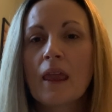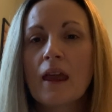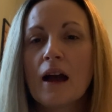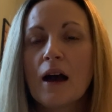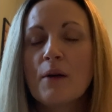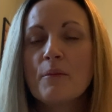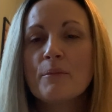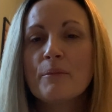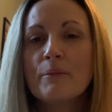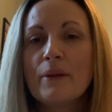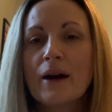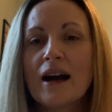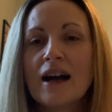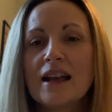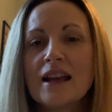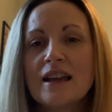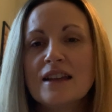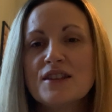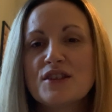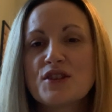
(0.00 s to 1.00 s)
and by
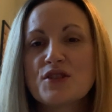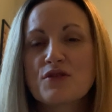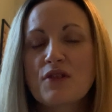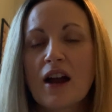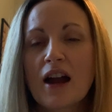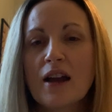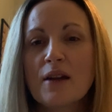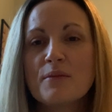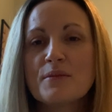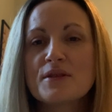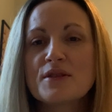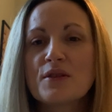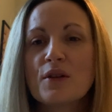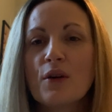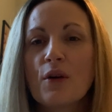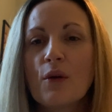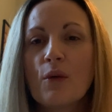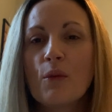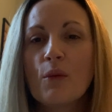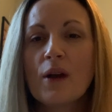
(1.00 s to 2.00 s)
his stripes
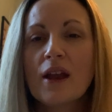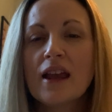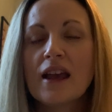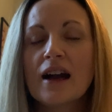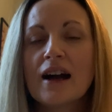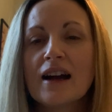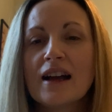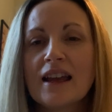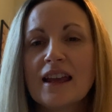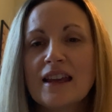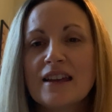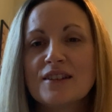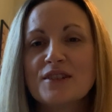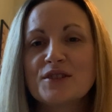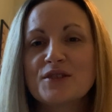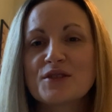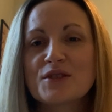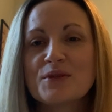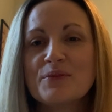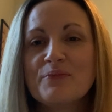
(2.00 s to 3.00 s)
we are
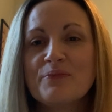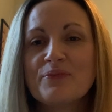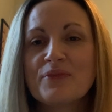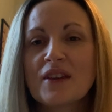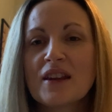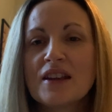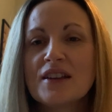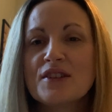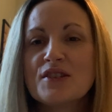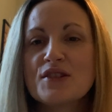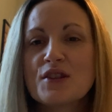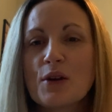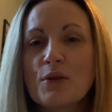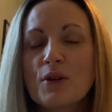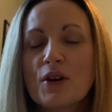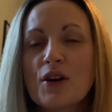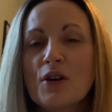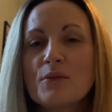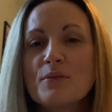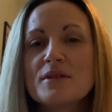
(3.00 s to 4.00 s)
healed. So
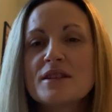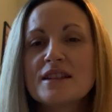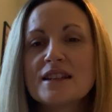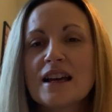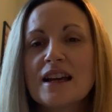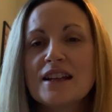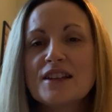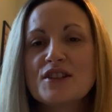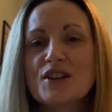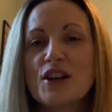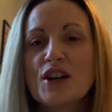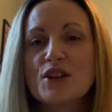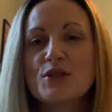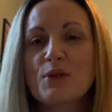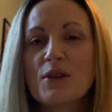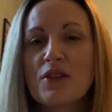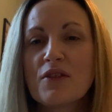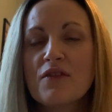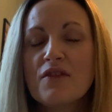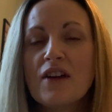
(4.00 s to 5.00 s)
come today, church,
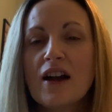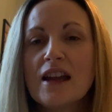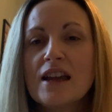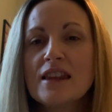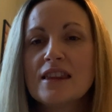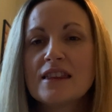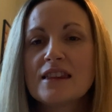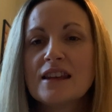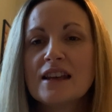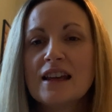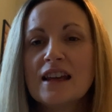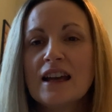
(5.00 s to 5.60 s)
with faith